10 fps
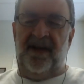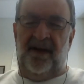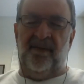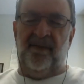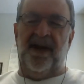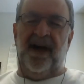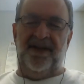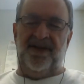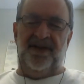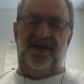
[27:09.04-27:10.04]
government
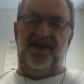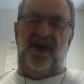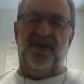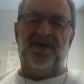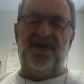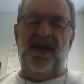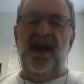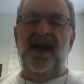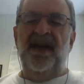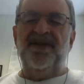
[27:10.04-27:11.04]
hygiene dose.
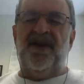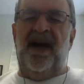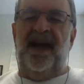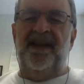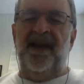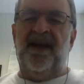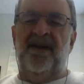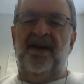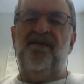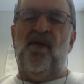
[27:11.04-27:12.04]
So I think,
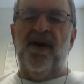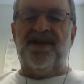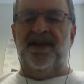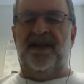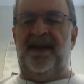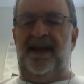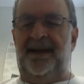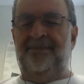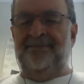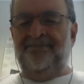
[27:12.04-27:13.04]

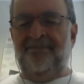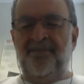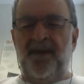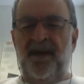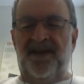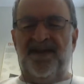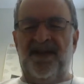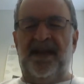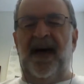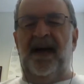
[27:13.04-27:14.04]
unfortunately, there's a
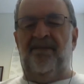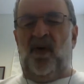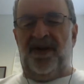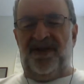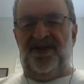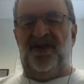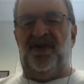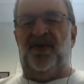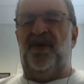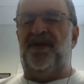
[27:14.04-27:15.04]
lot more to
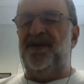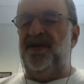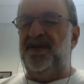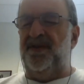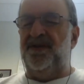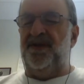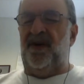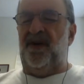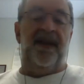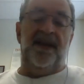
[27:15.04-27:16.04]
do with
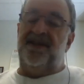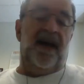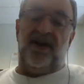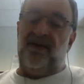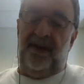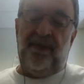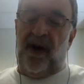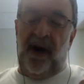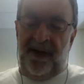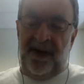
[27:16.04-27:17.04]
222. I think it's got great
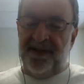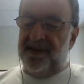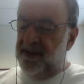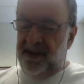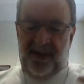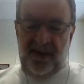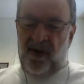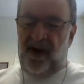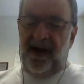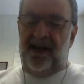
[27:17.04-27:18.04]
promise, don't get me
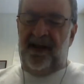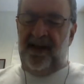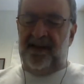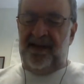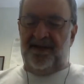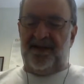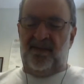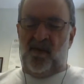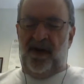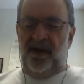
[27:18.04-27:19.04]
wrong. I think there's
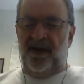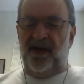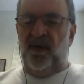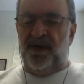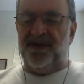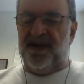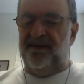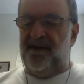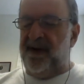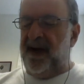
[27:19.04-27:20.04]
some really cool
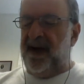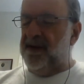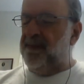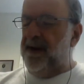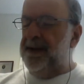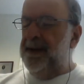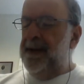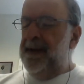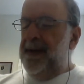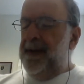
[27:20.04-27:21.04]
stuff about it. But
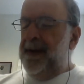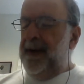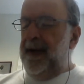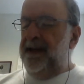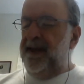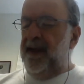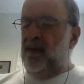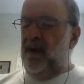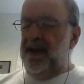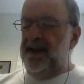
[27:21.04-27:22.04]
I think
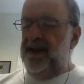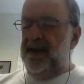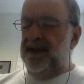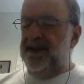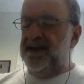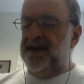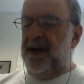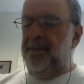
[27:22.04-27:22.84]
when it is